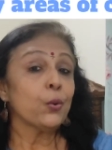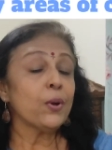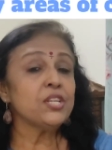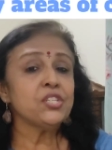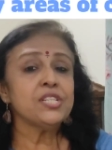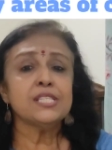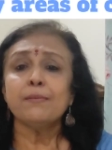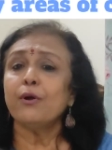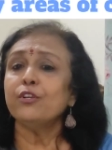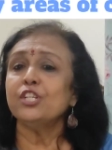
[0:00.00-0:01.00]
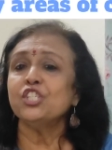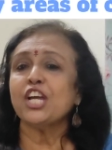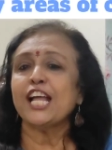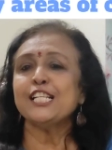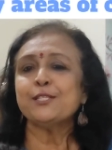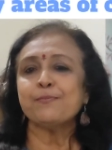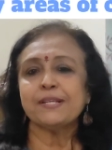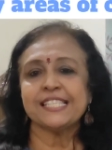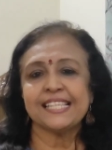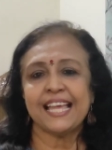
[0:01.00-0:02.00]
Questions about your child's
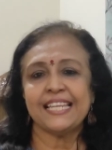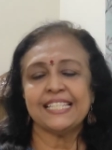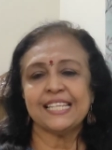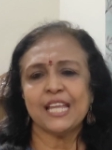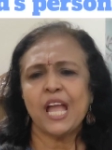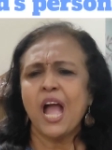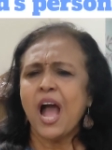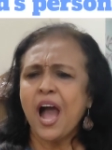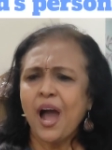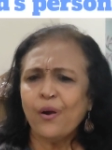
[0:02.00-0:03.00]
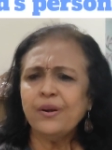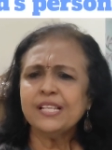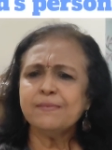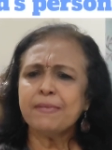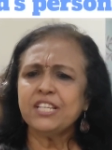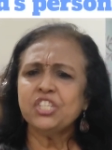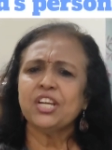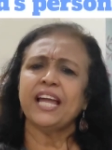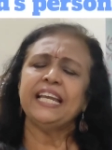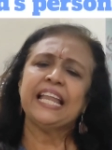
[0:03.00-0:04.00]
personality. How does my
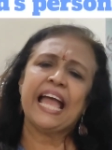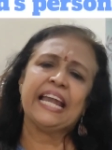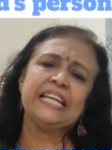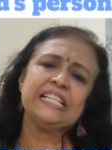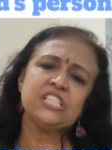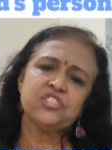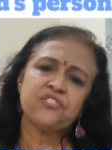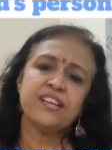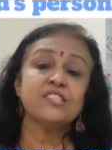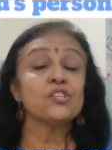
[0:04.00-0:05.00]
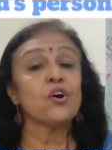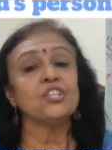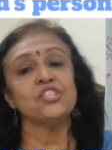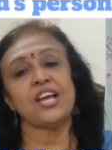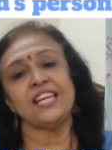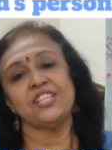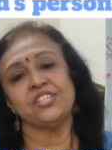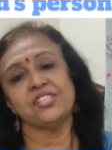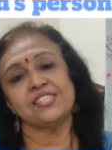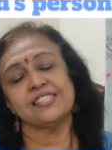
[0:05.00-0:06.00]
child handle stress or
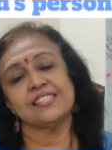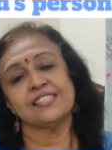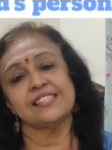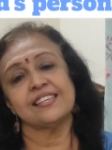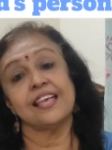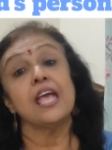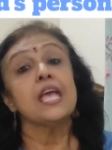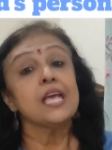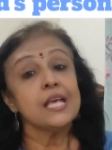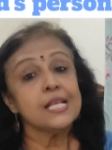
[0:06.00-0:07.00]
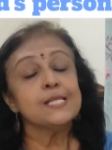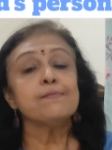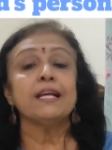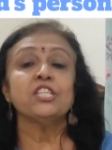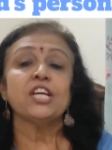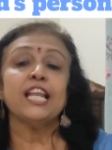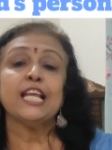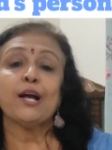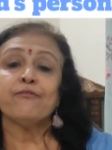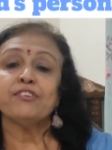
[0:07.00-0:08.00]
challenges? Is my
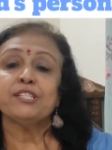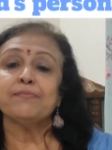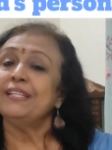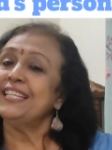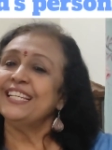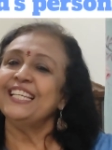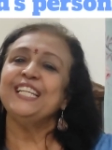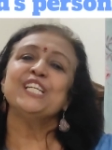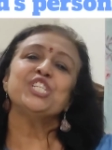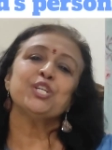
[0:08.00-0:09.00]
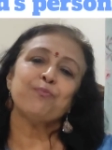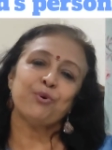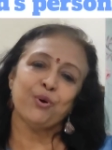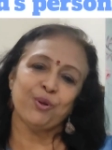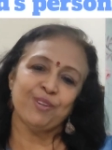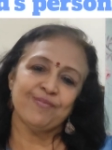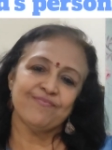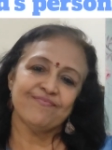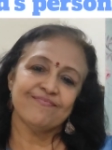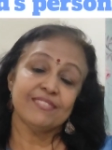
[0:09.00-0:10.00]
child comfortable in a leadership role?
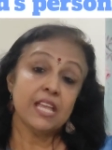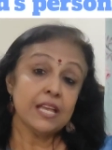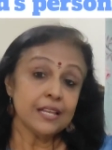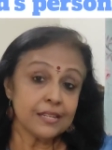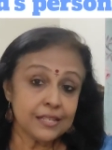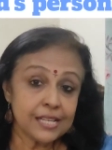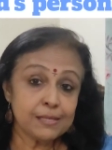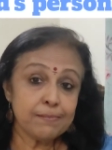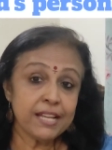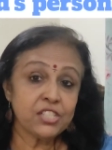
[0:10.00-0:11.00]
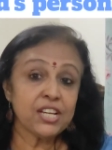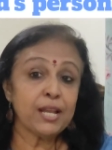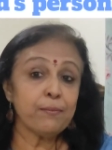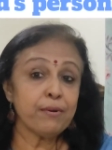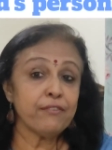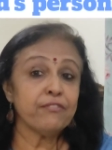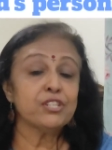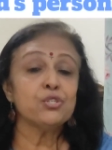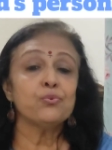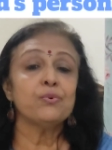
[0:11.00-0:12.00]
Does my child prefer
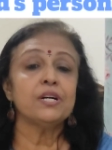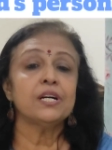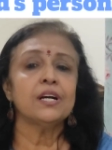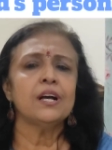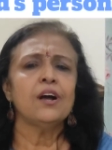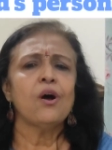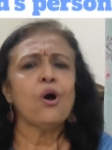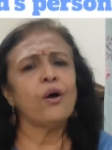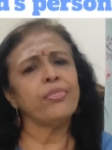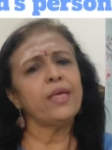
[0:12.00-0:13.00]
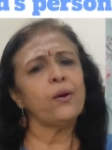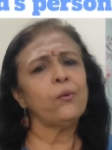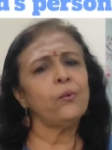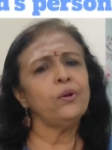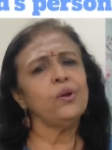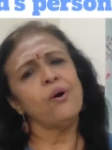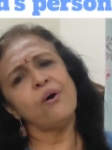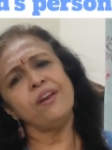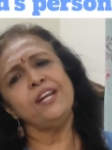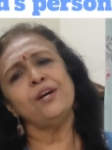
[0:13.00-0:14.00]
to work on their own
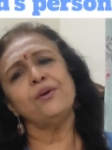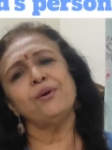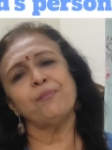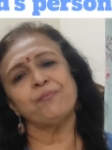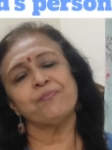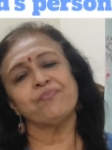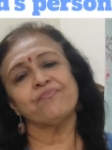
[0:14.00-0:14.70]
or in a group?